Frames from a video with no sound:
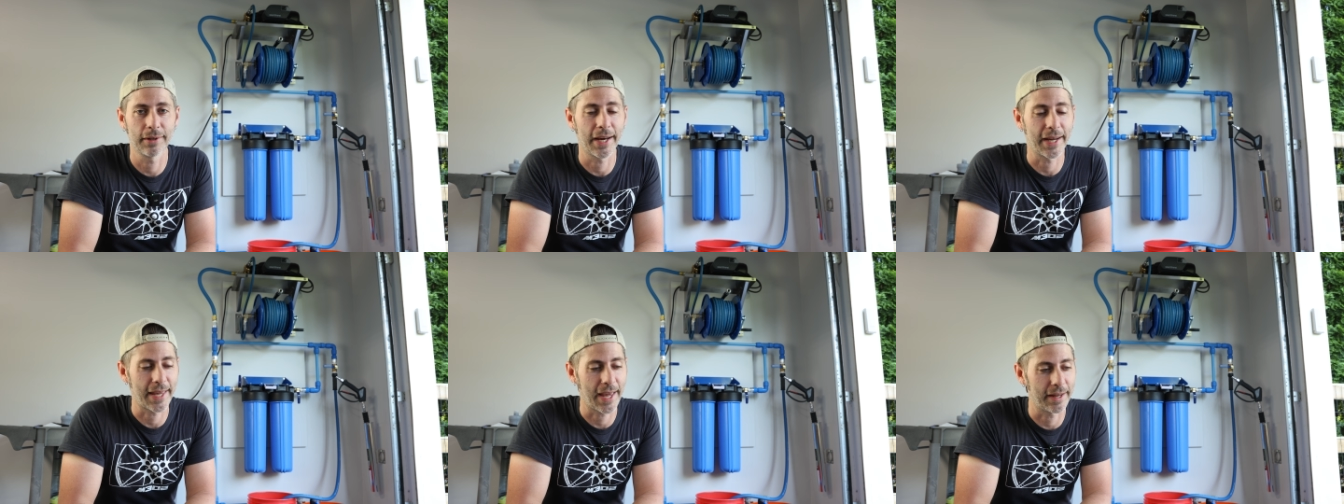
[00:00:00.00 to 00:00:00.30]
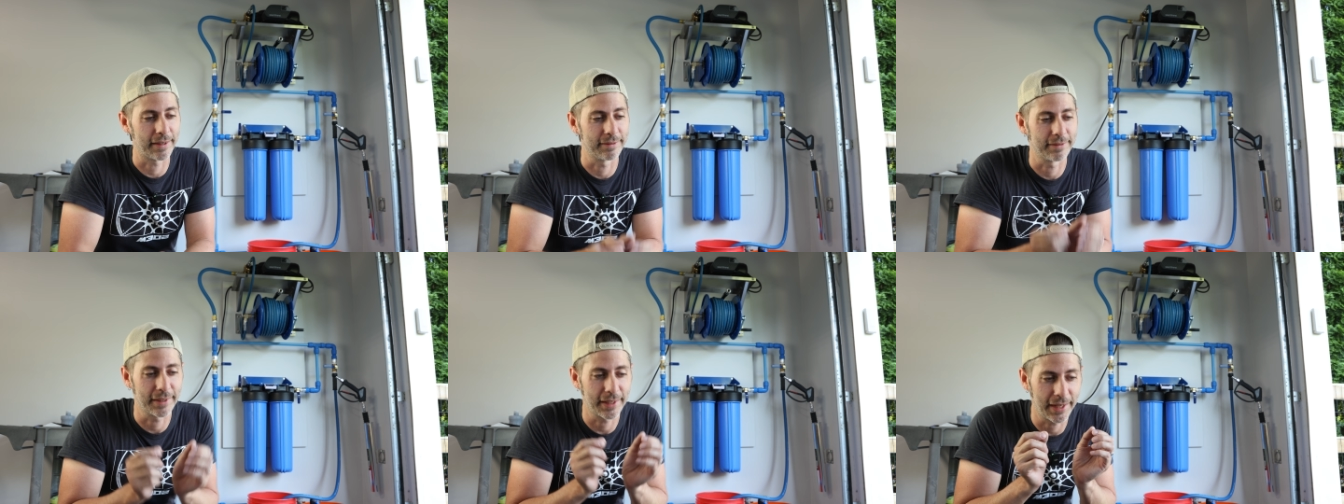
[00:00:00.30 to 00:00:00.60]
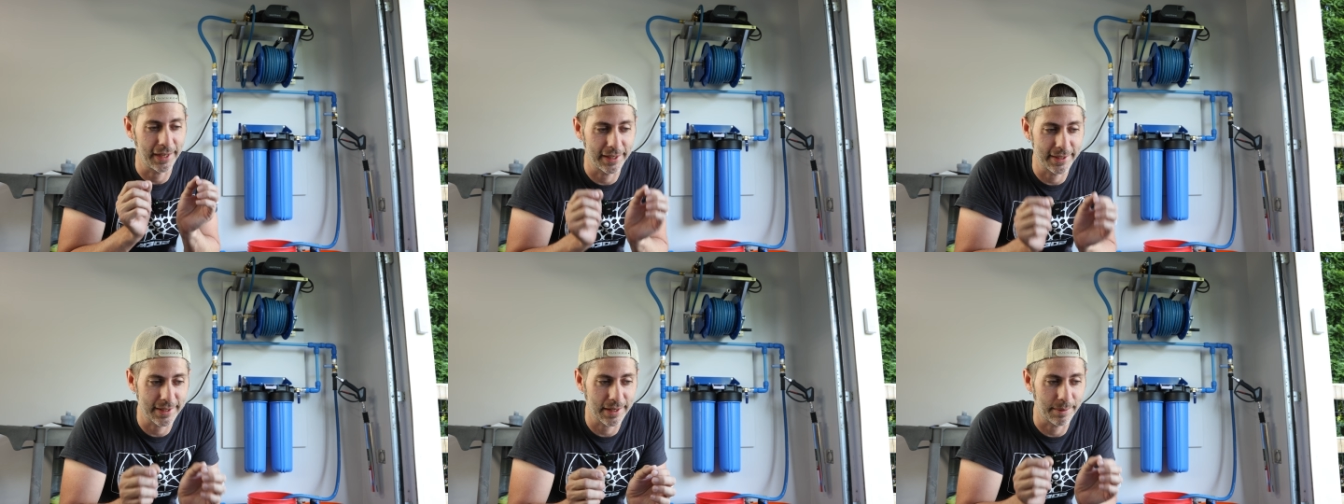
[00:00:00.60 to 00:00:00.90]
again,
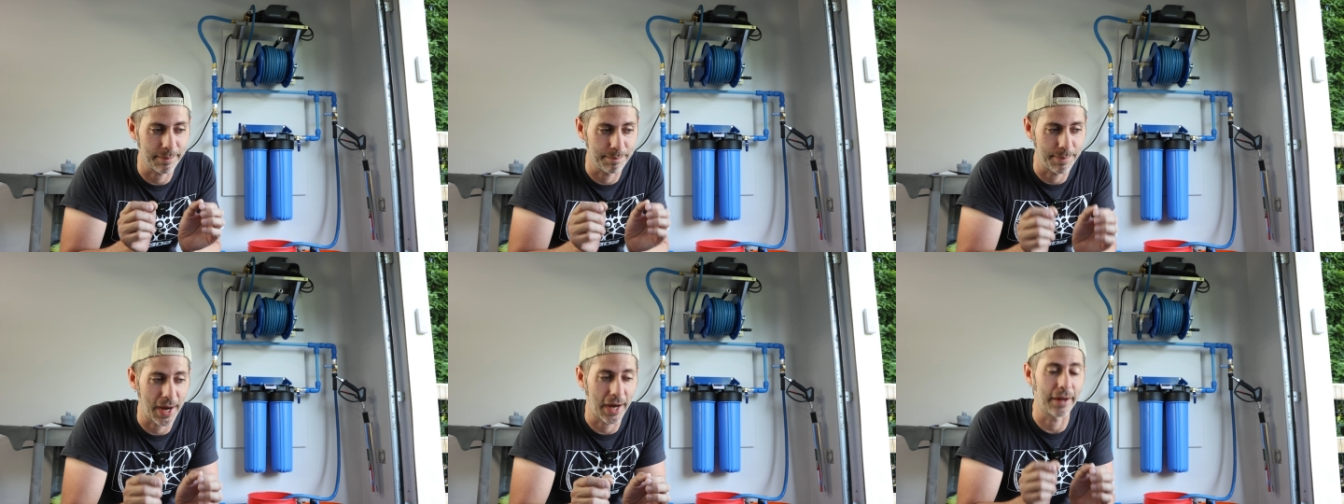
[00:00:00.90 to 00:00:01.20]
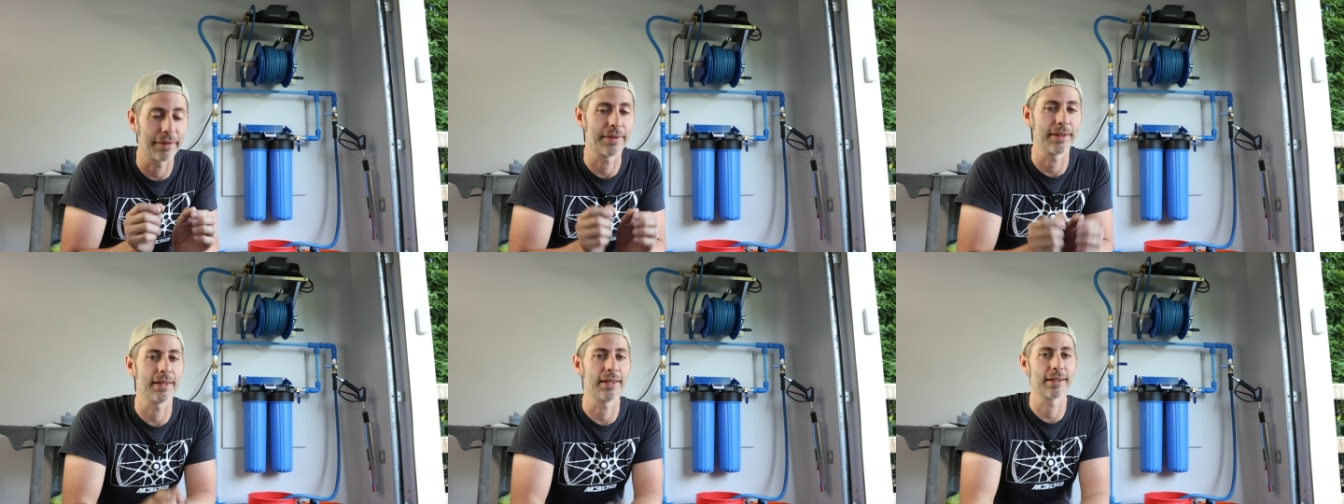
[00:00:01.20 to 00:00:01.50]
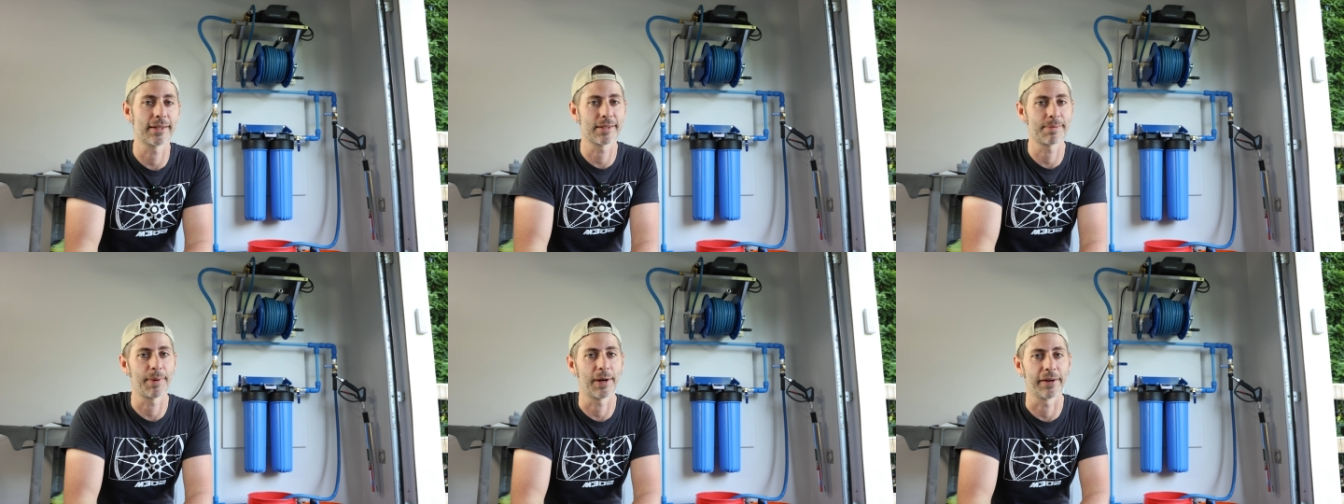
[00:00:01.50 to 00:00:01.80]
it's about the
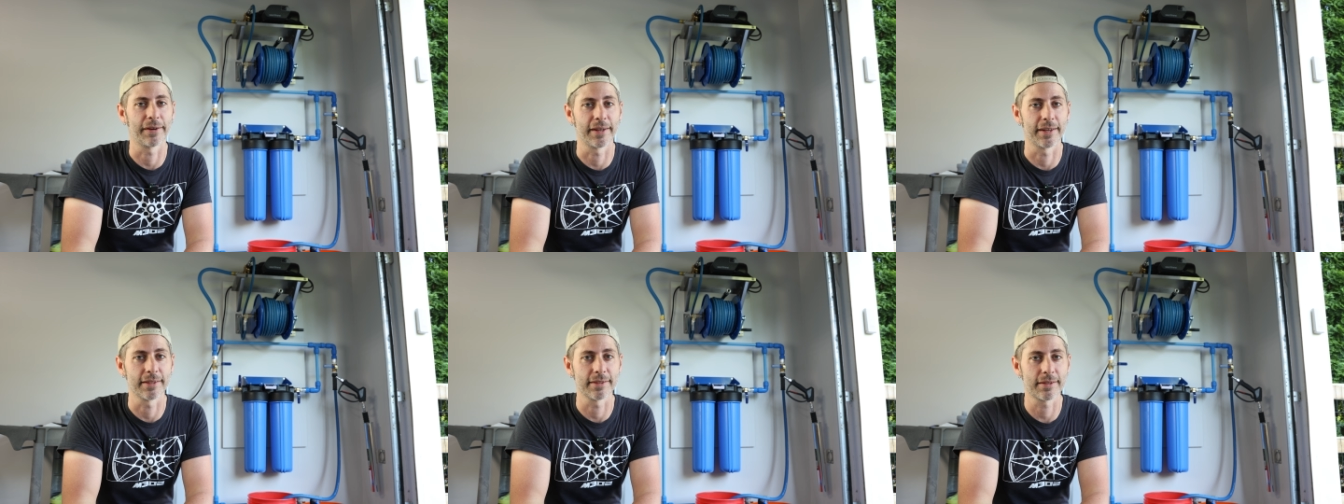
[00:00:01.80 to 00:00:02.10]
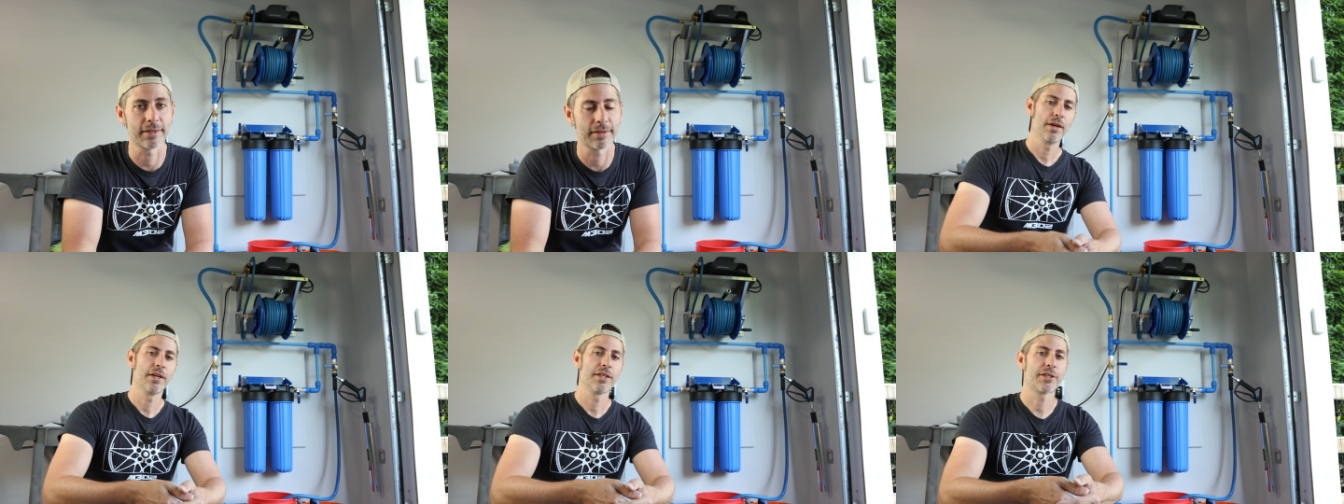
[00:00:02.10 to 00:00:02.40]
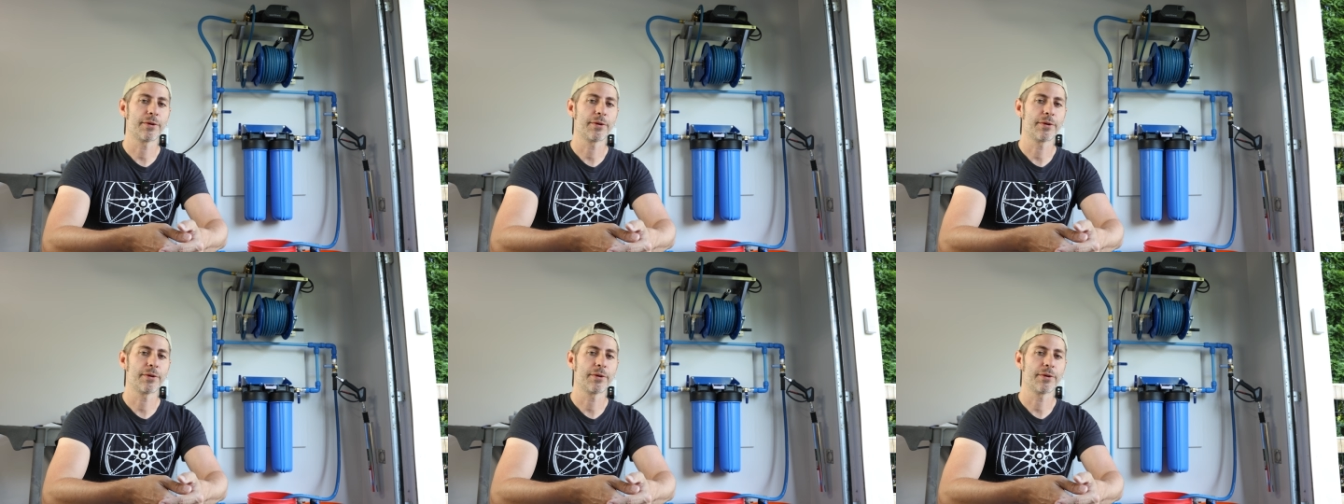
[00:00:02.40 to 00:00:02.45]
experience.